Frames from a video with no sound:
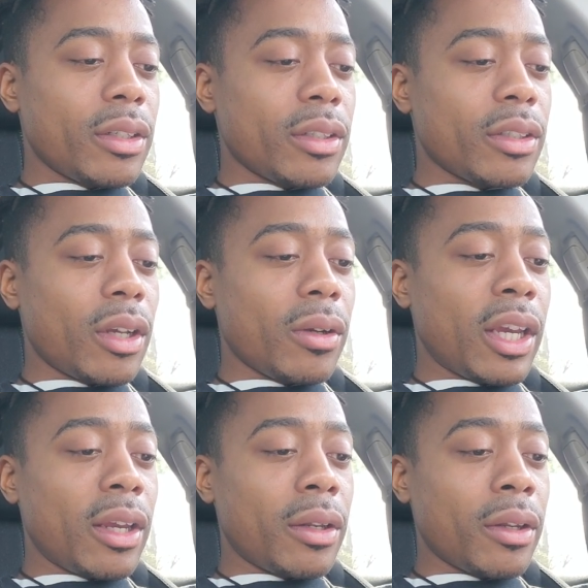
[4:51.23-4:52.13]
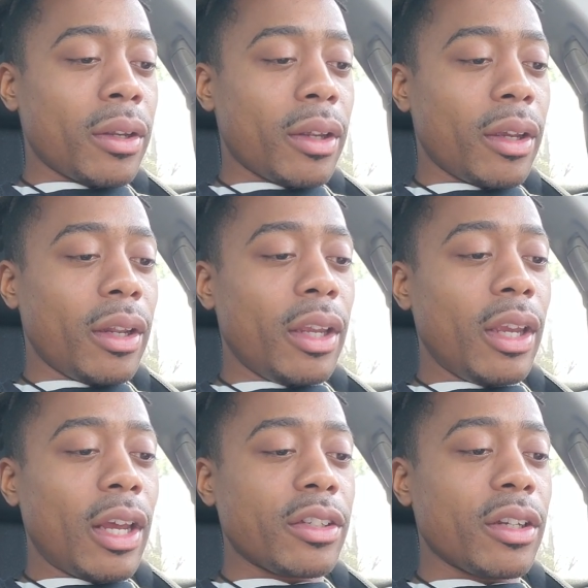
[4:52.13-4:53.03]
Zalgan, and he
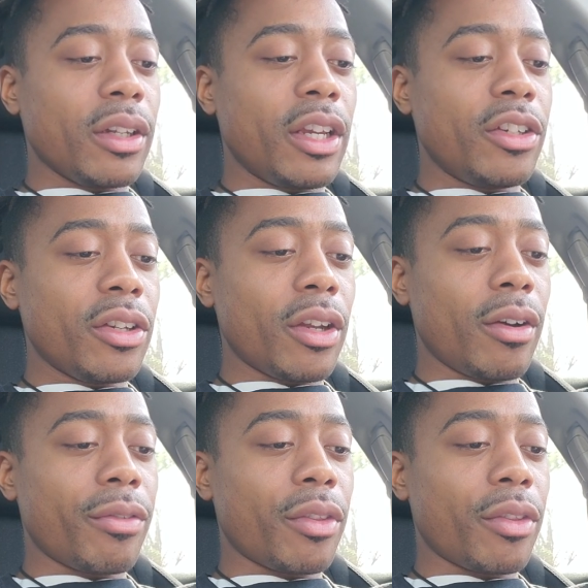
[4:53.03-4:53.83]
has the Legion of